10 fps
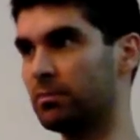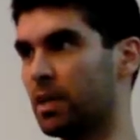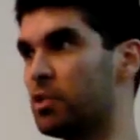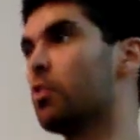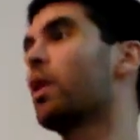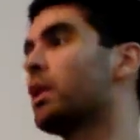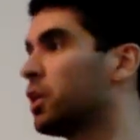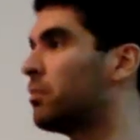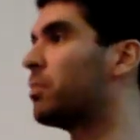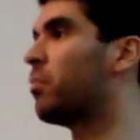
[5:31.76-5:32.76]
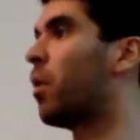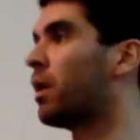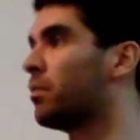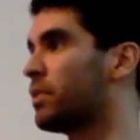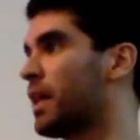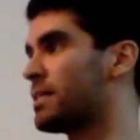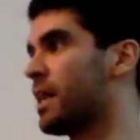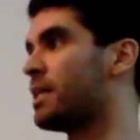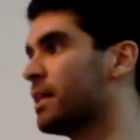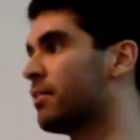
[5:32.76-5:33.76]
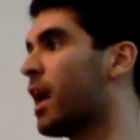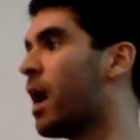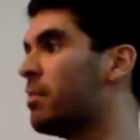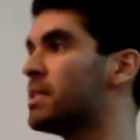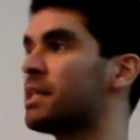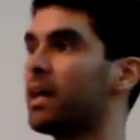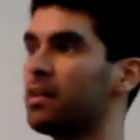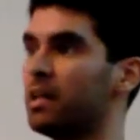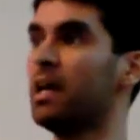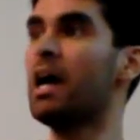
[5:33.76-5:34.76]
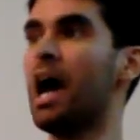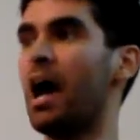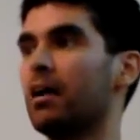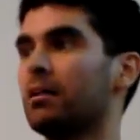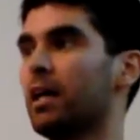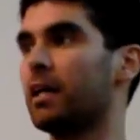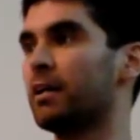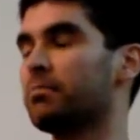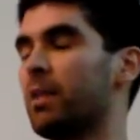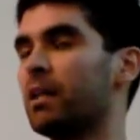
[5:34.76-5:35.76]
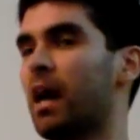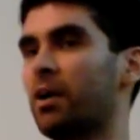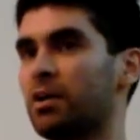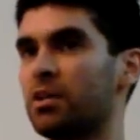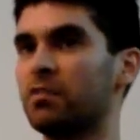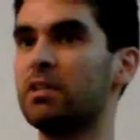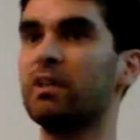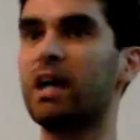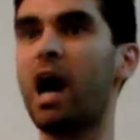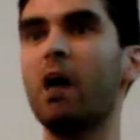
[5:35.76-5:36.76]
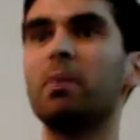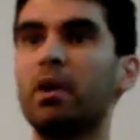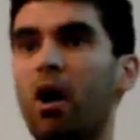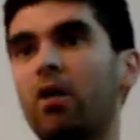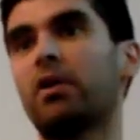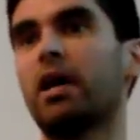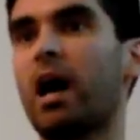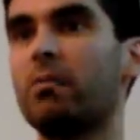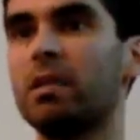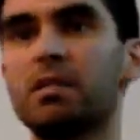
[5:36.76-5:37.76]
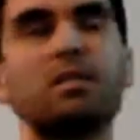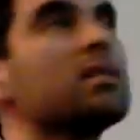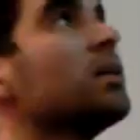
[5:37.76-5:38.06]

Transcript: enjoy it a little bit more. This idea of commenting, and then like allowing yourself to even comment on the comments.